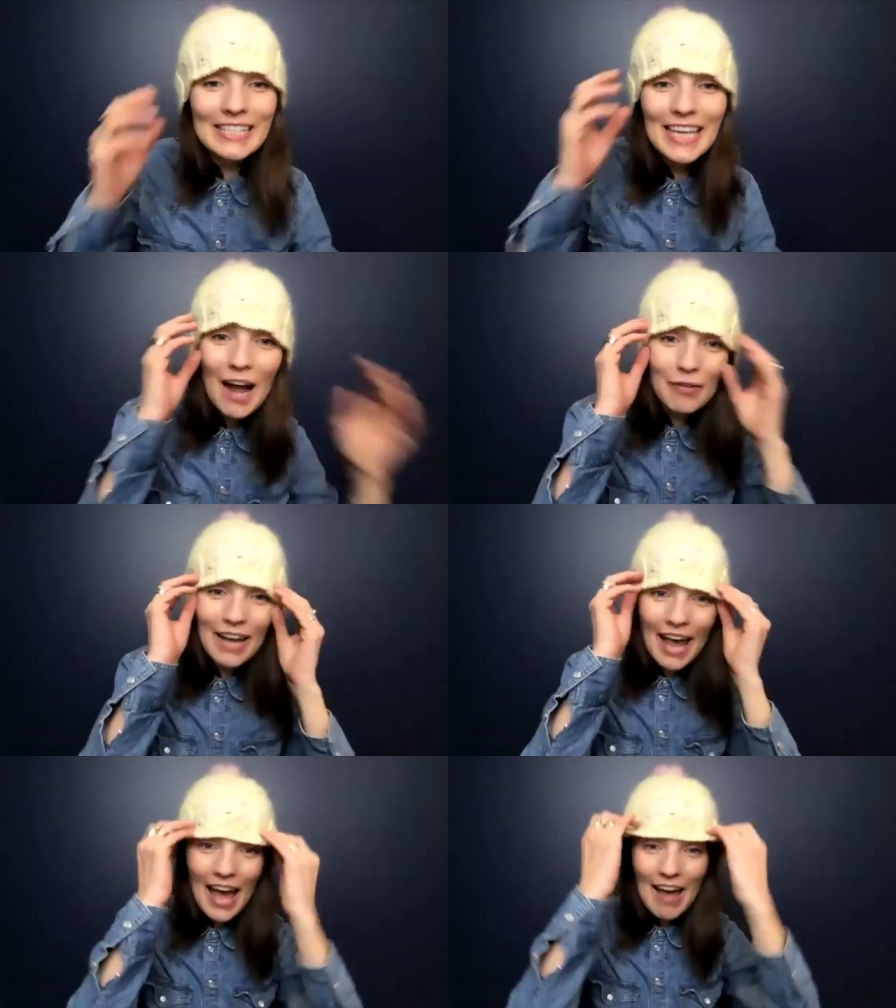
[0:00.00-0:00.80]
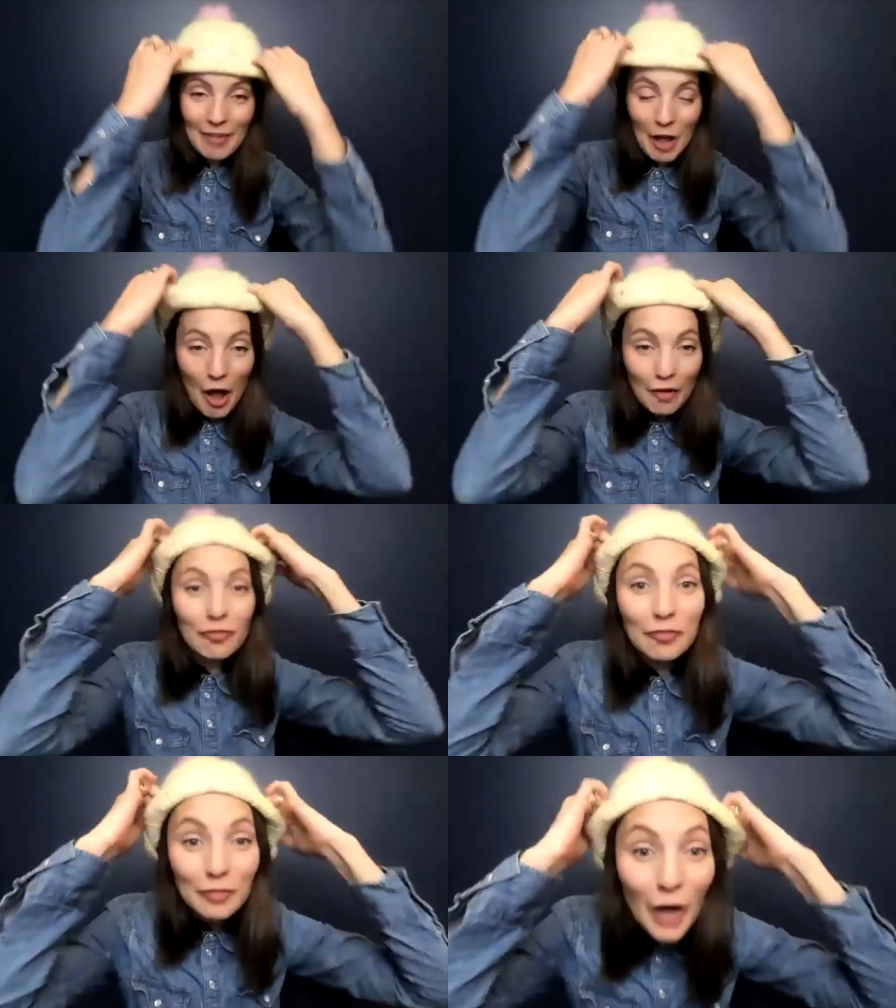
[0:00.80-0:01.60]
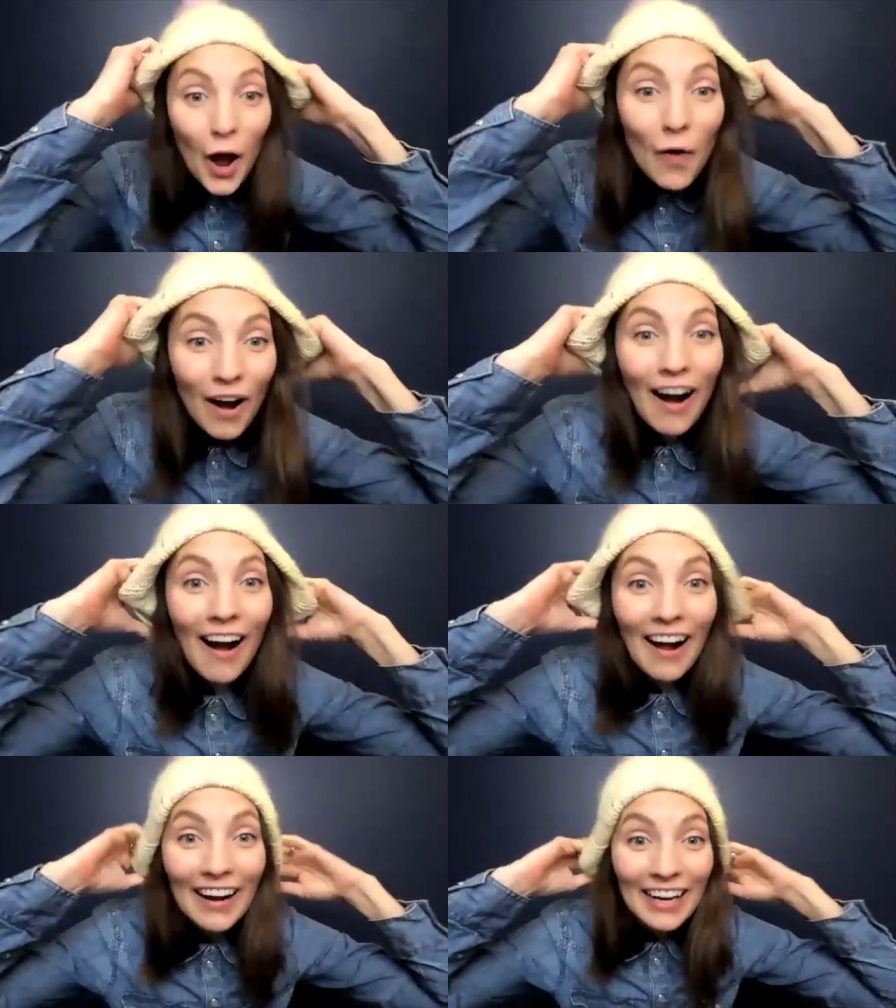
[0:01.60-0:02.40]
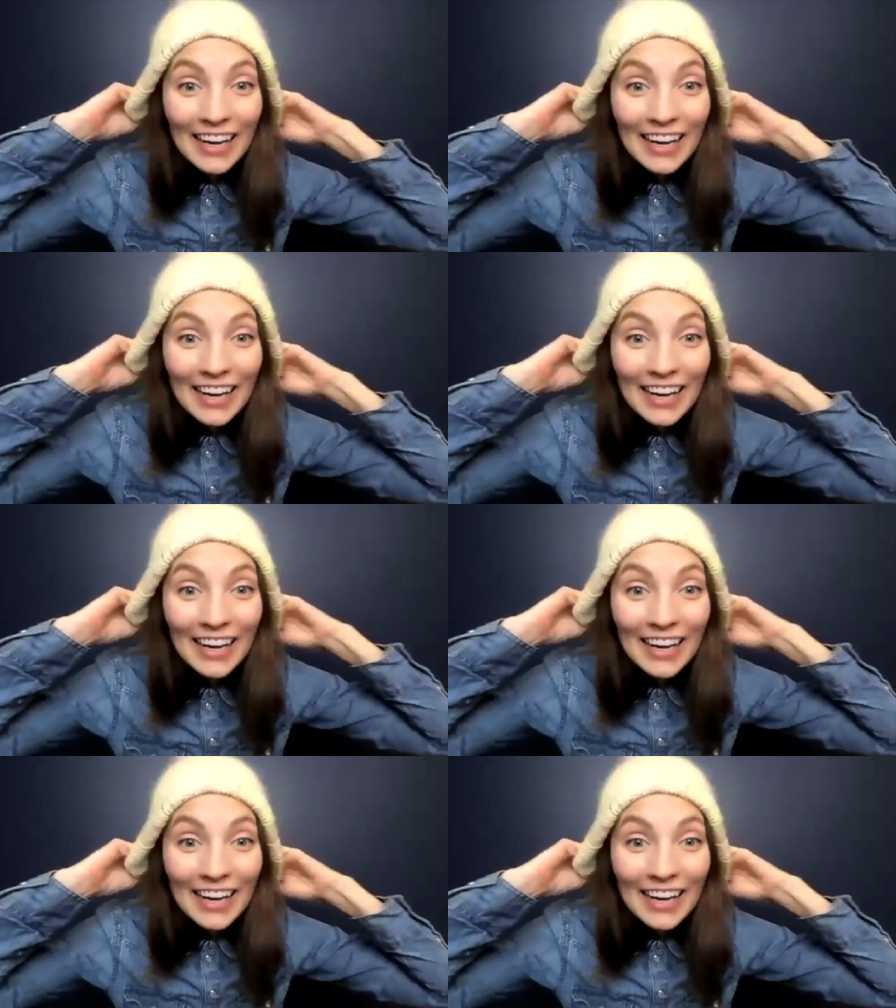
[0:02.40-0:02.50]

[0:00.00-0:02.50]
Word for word: now we have a frohawk.